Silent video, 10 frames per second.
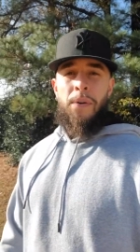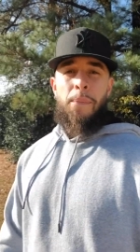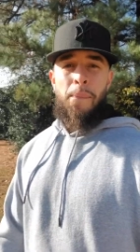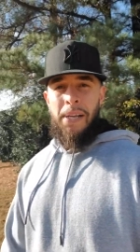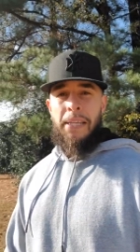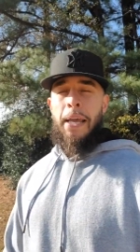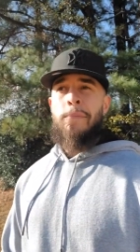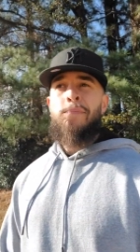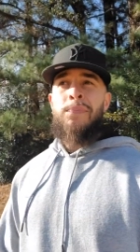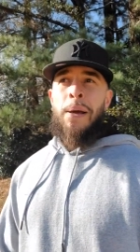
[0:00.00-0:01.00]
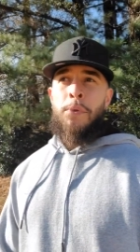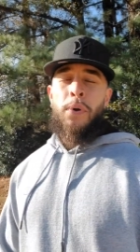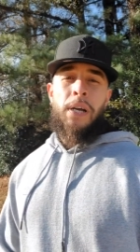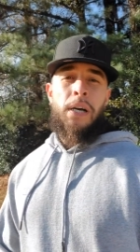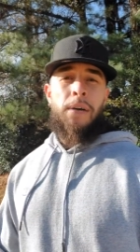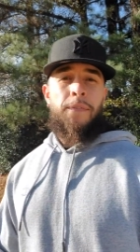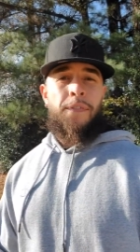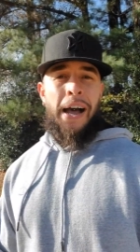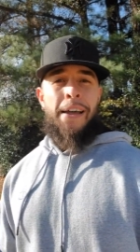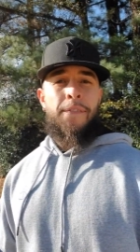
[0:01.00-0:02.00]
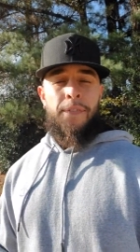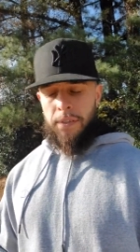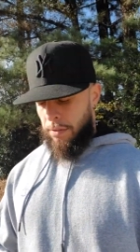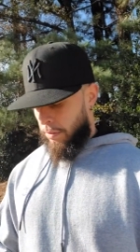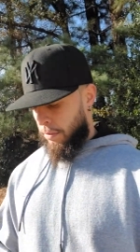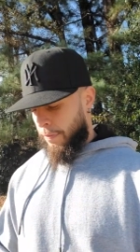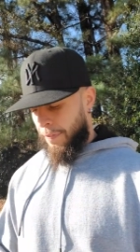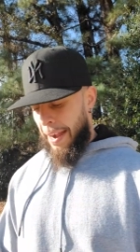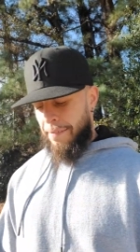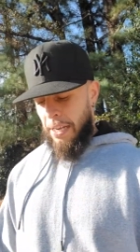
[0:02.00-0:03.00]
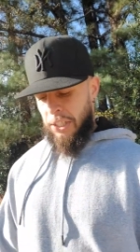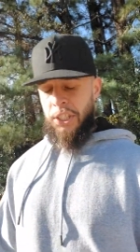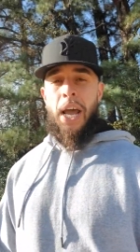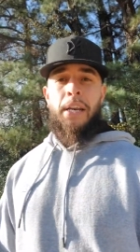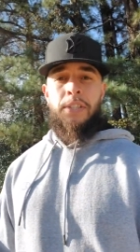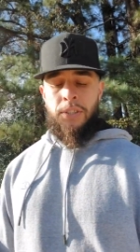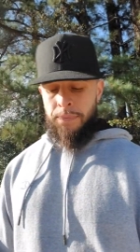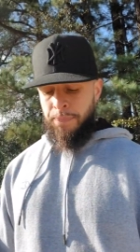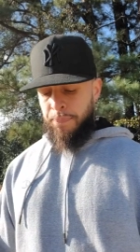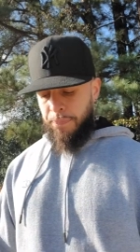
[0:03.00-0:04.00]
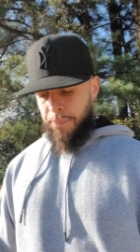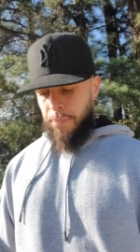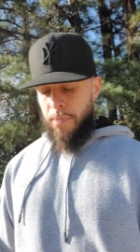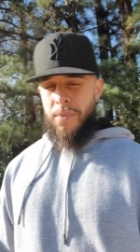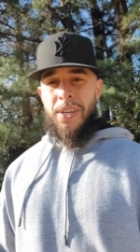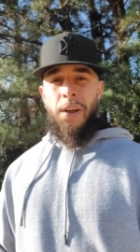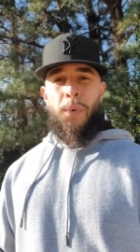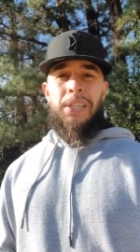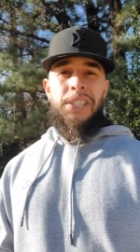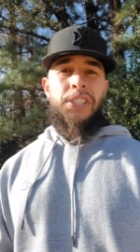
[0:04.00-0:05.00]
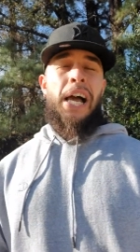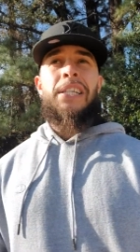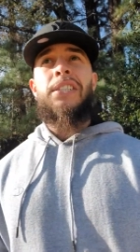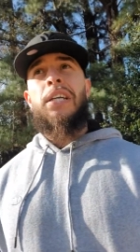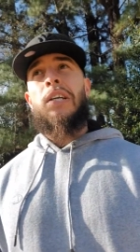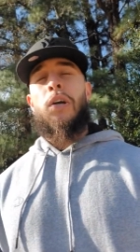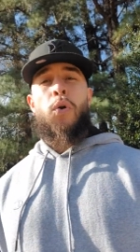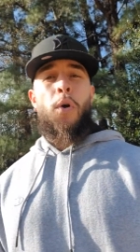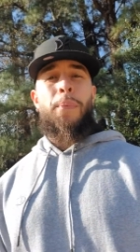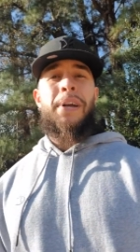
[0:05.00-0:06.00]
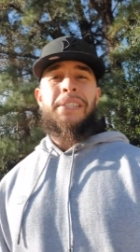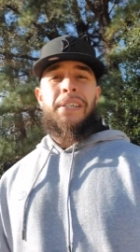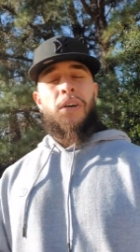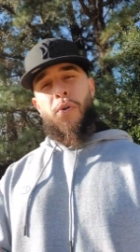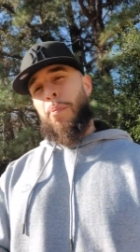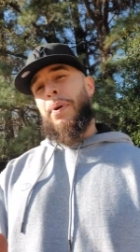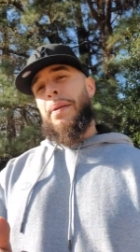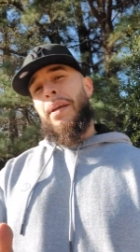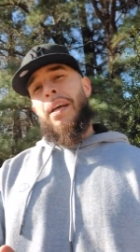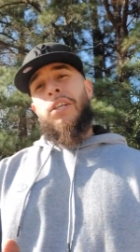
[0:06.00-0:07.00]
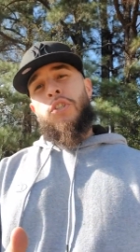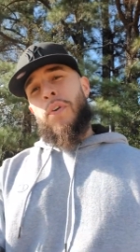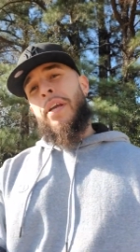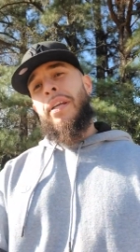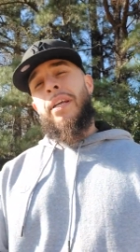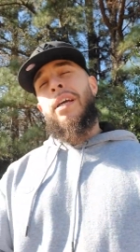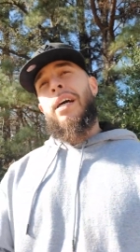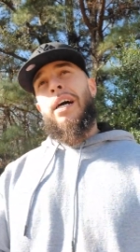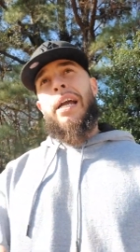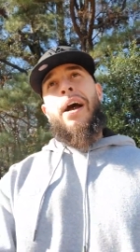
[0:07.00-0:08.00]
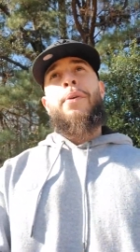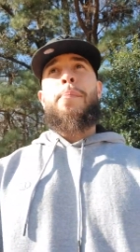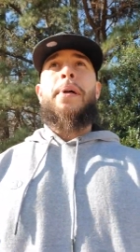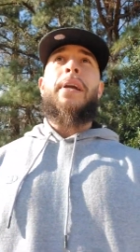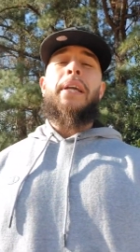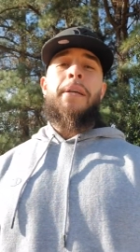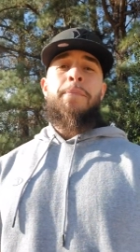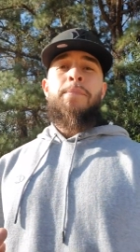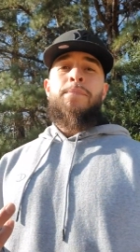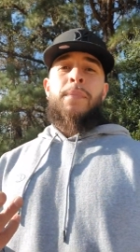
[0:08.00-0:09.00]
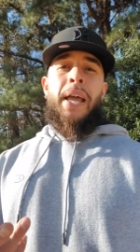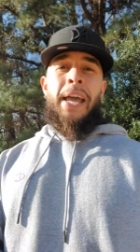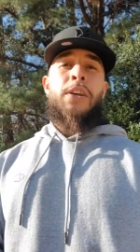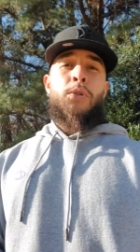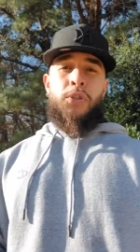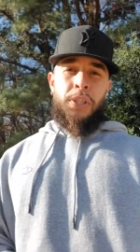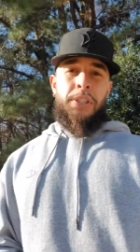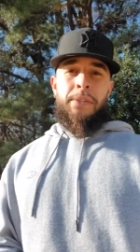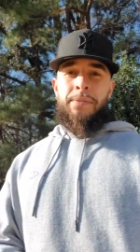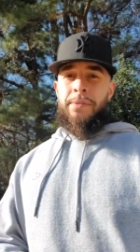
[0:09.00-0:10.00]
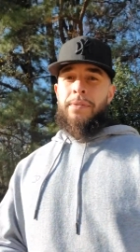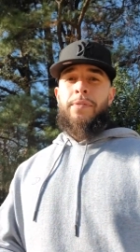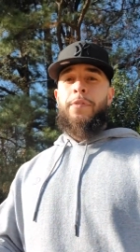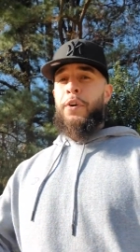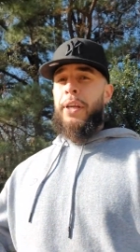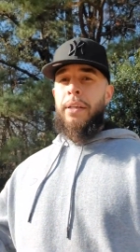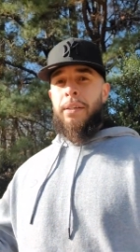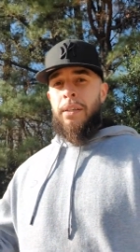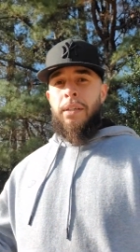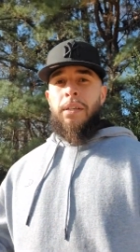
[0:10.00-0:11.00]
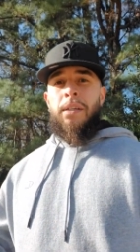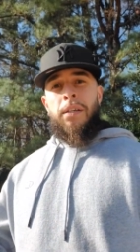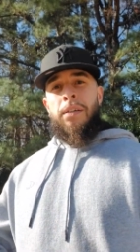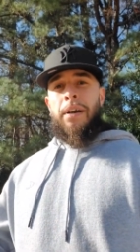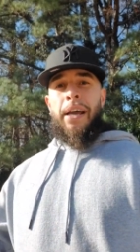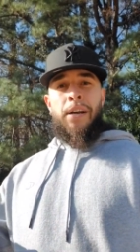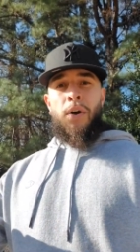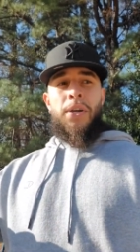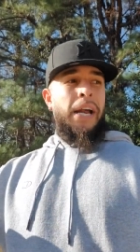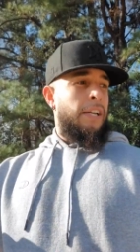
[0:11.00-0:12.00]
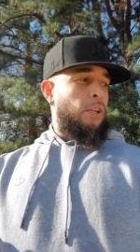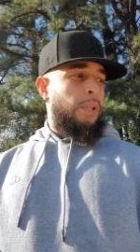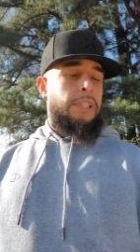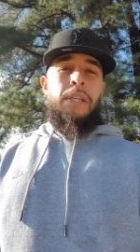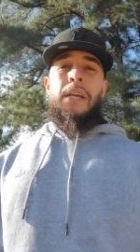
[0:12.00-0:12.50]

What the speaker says: Monday, I'm doing a five-day challenge. And what this challenge is gonna incorporate, it's gonna incorporate training, accountability, and nutrition, free, right? All you gotta do is